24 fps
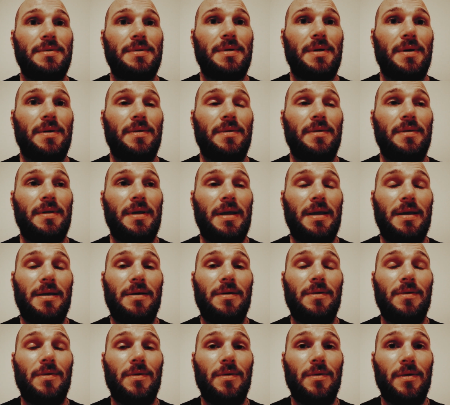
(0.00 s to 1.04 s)
So thank
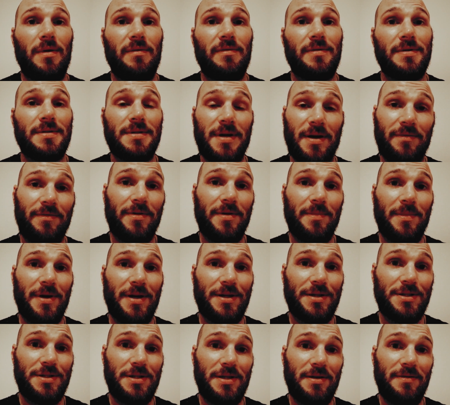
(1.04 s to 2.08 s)
you, whoever's covering
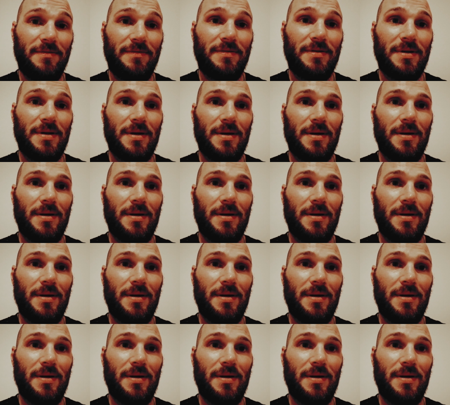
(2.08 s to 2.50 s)
my shift.